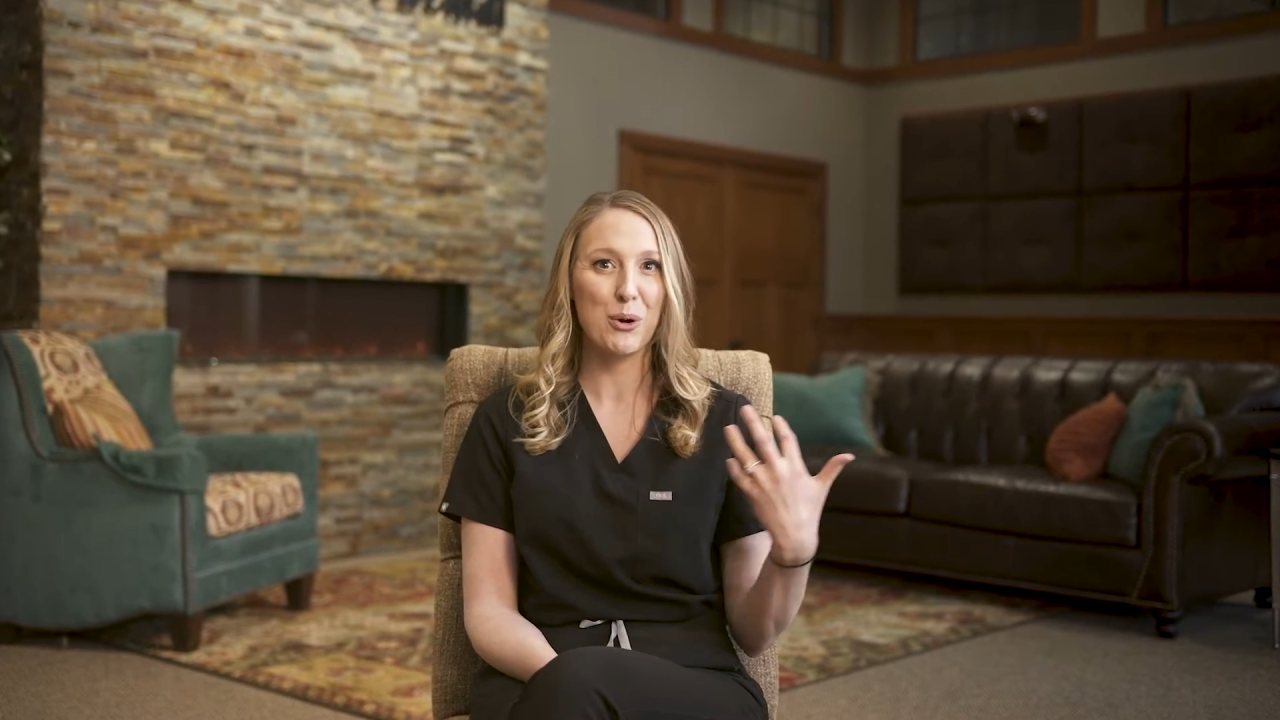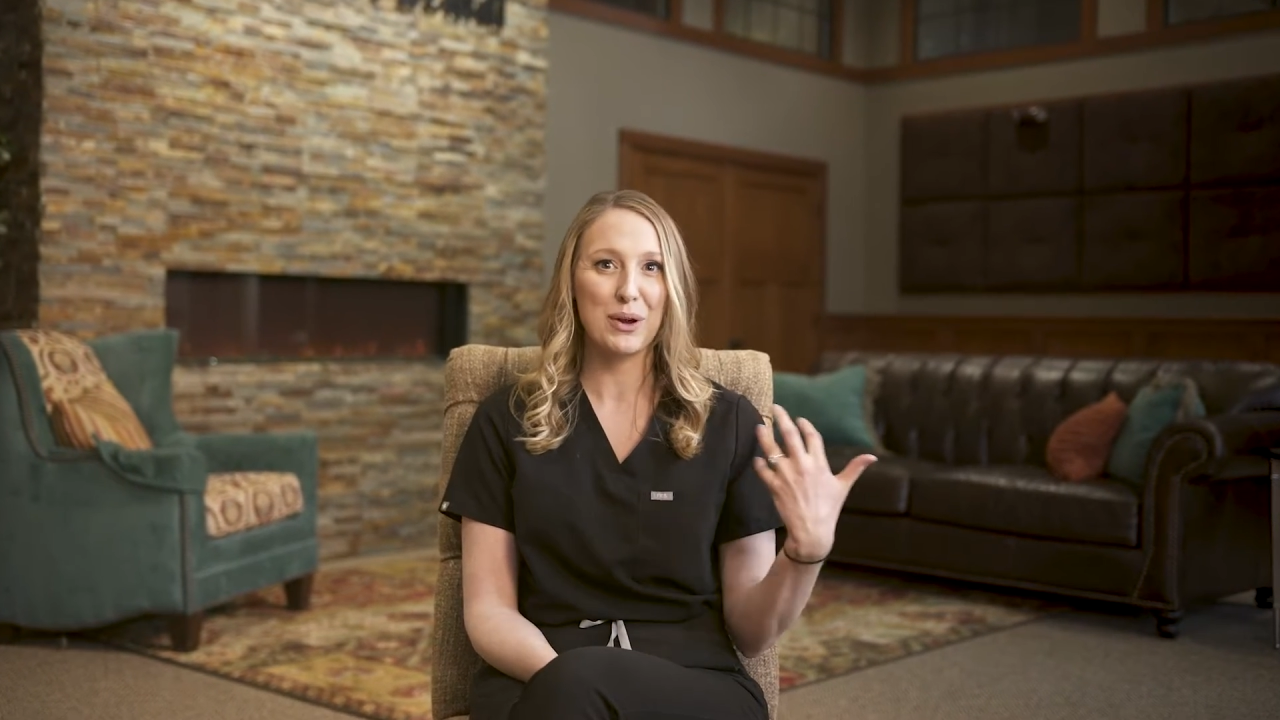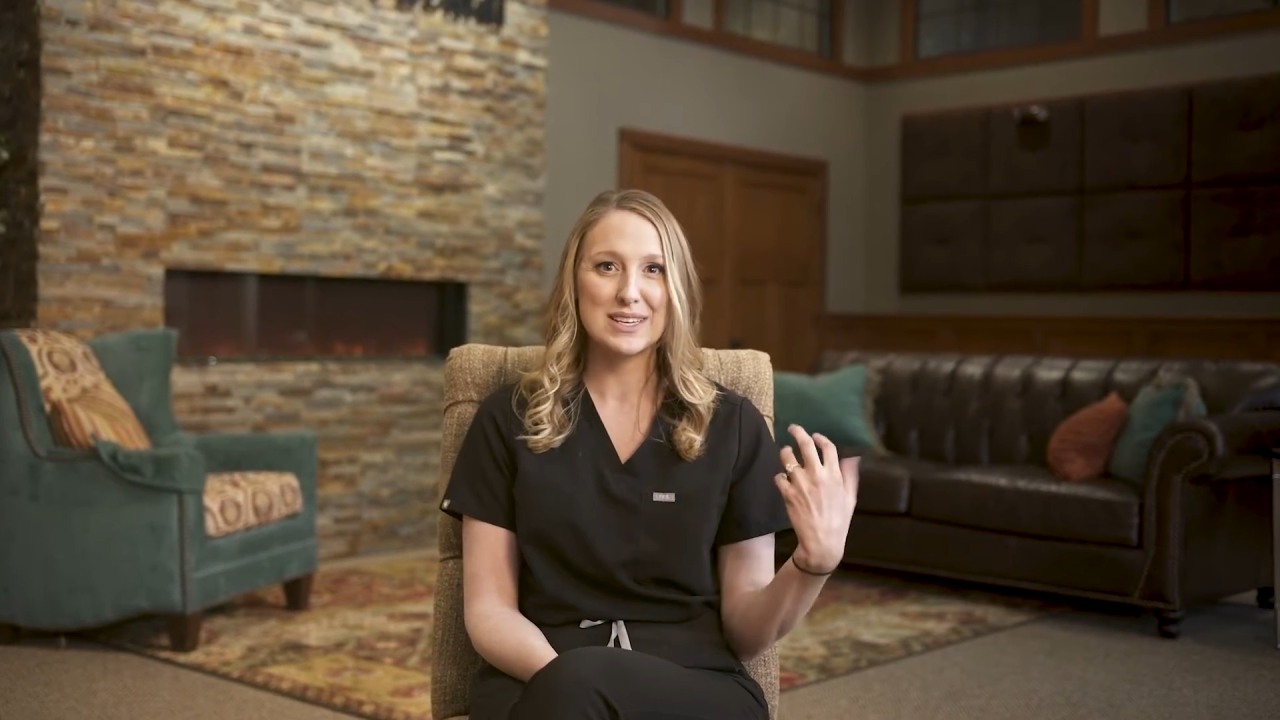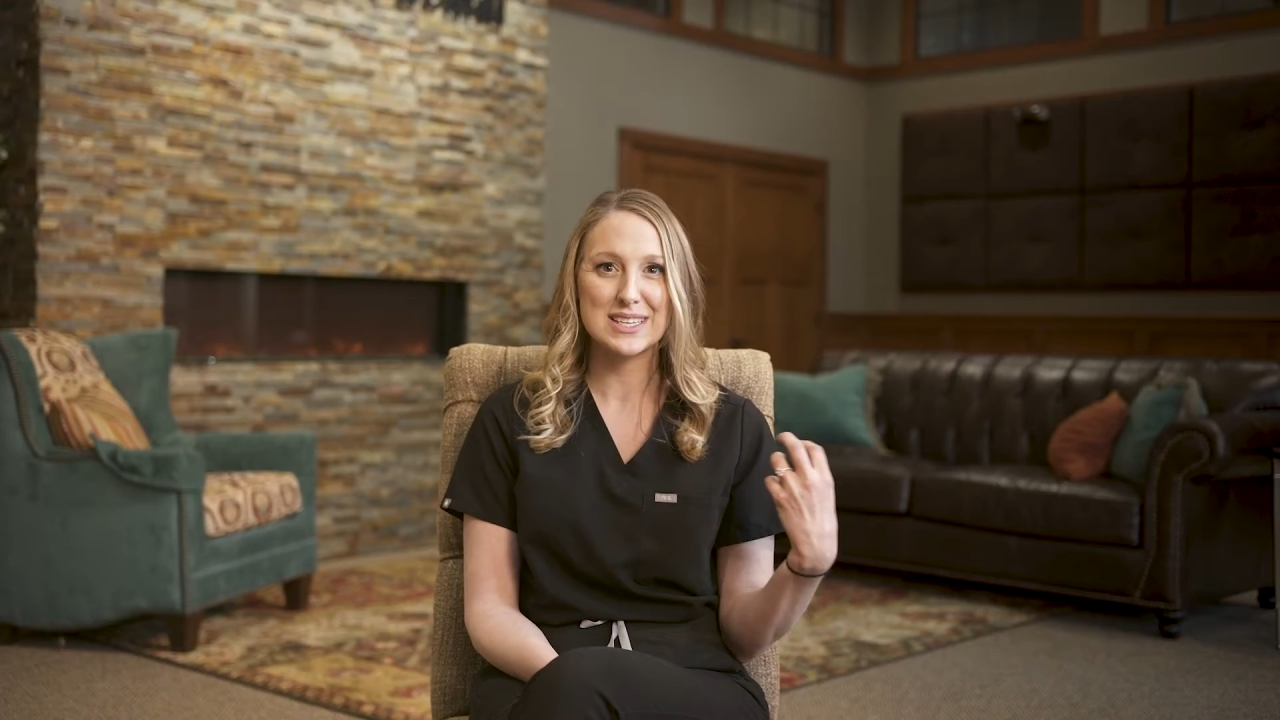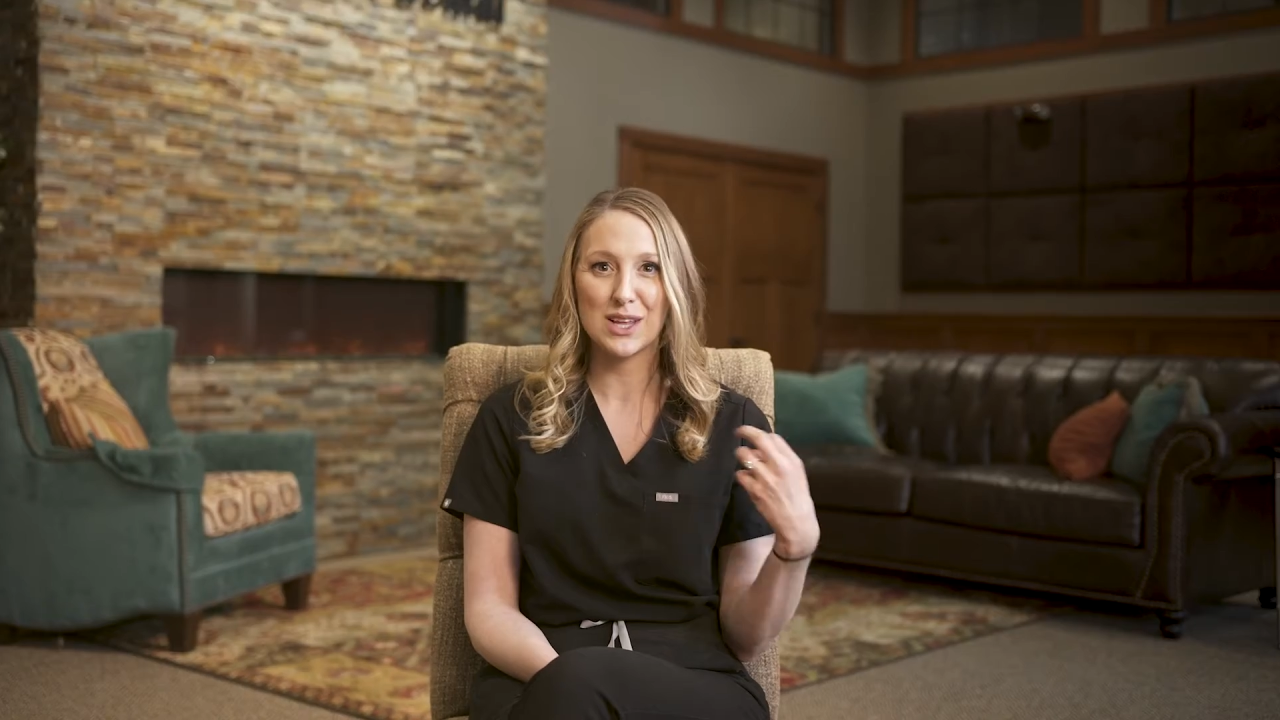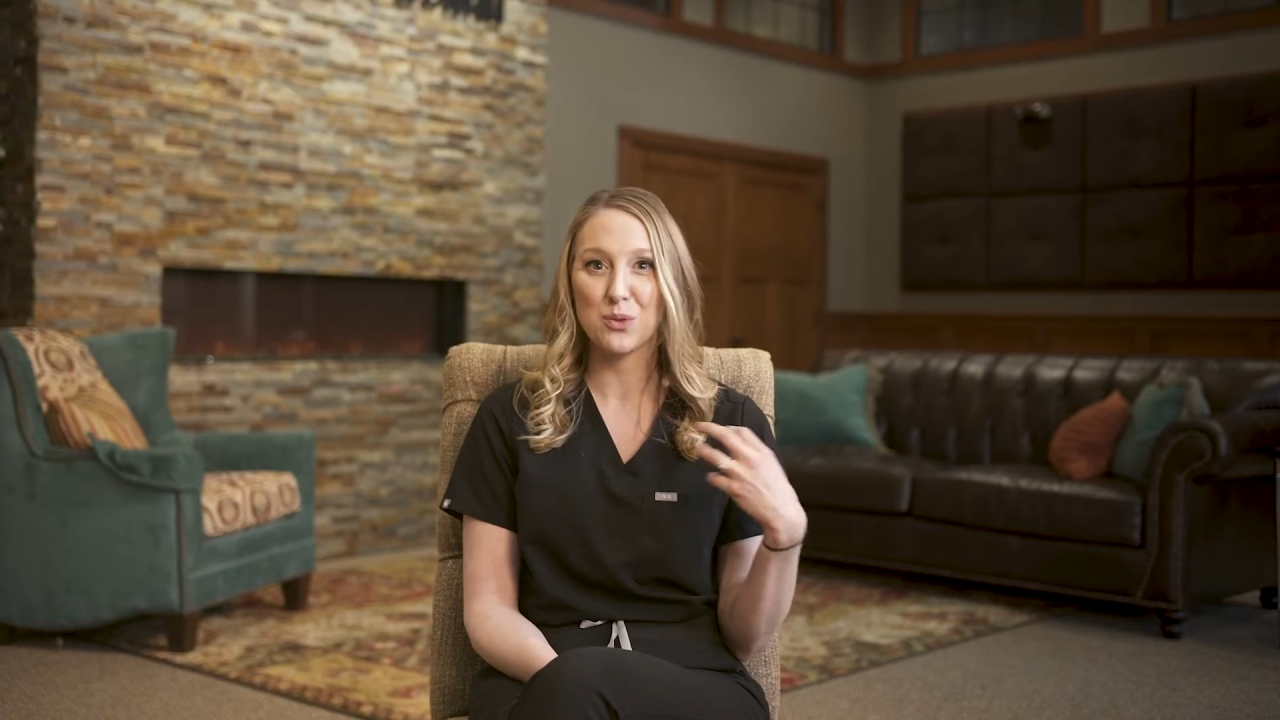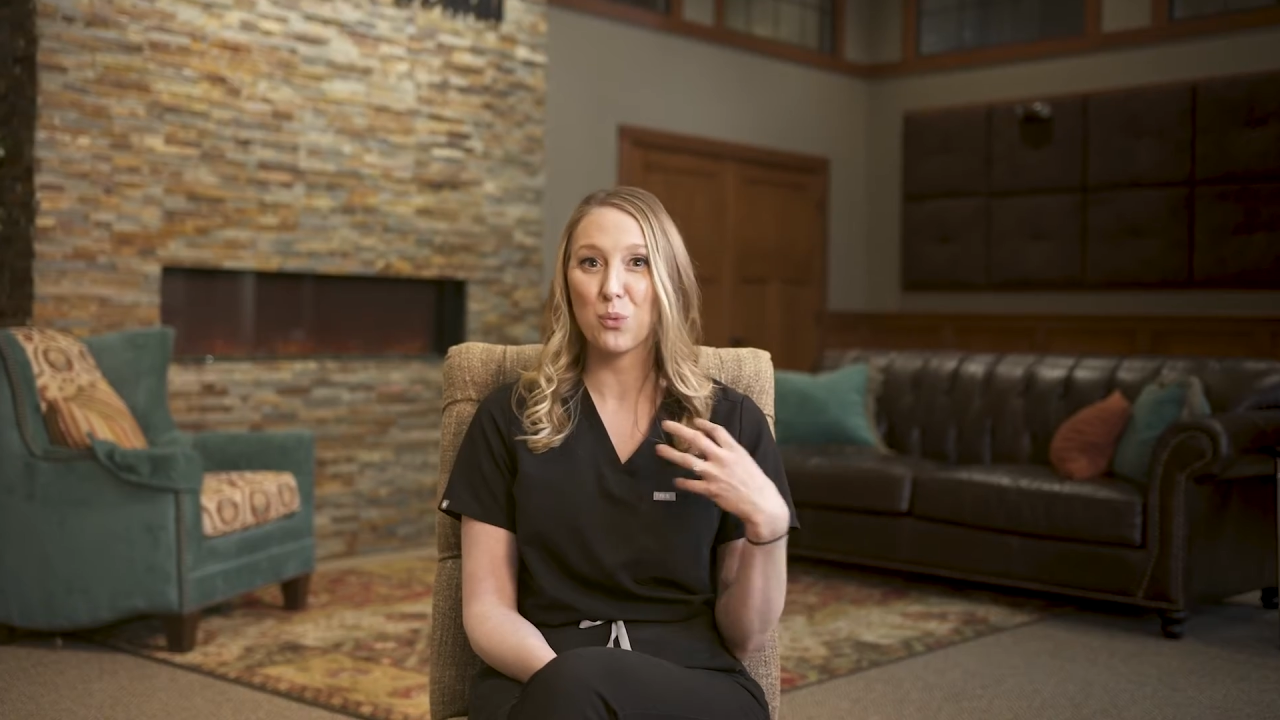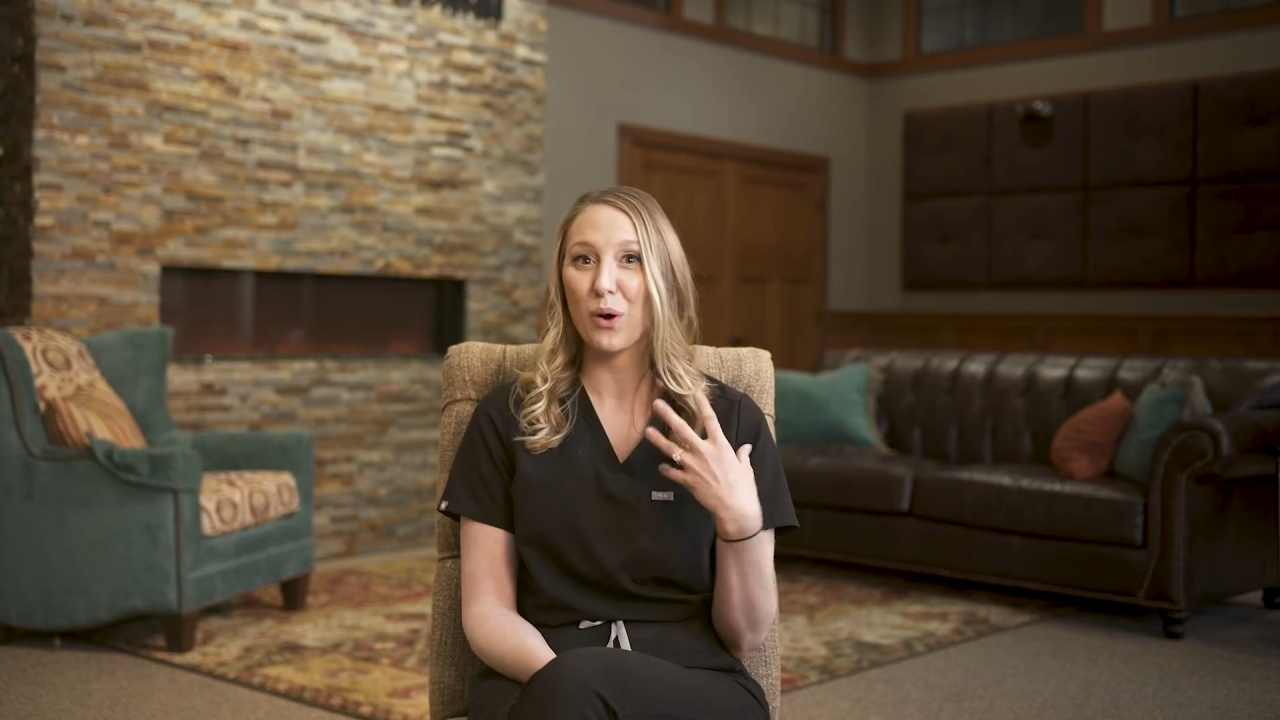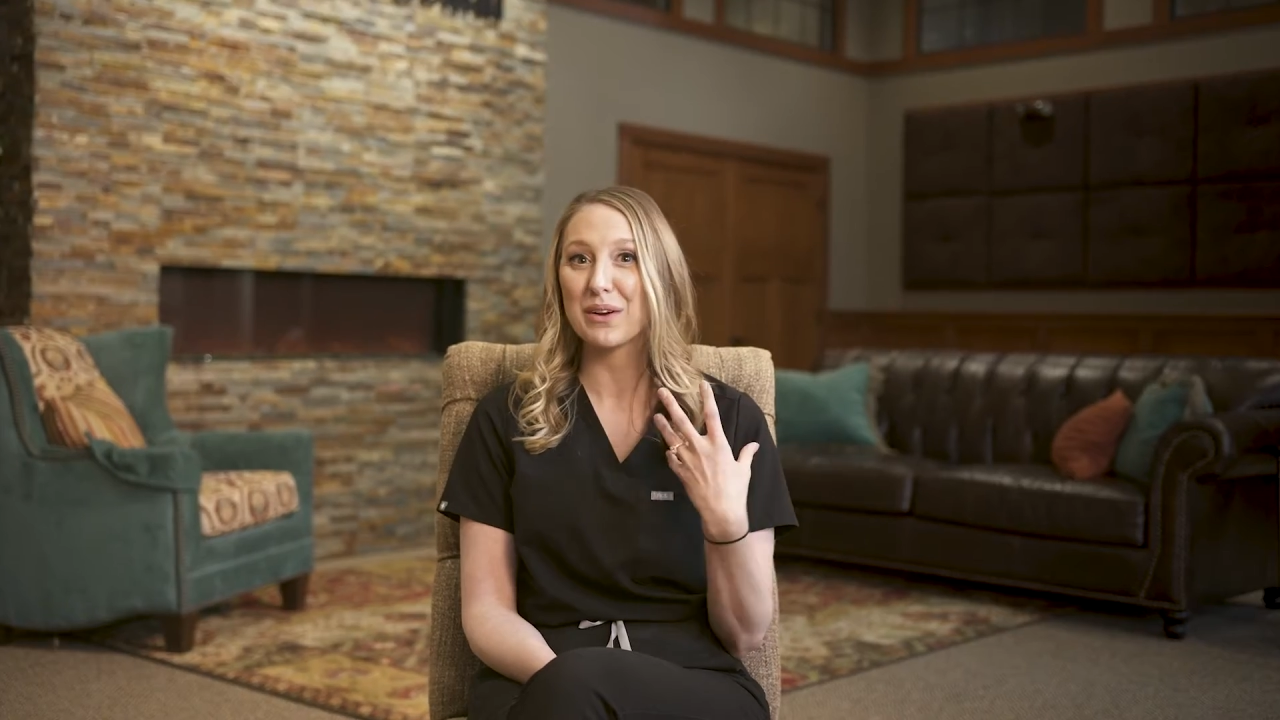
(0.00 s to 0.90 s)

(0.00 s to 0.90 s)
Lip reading: broken teeth,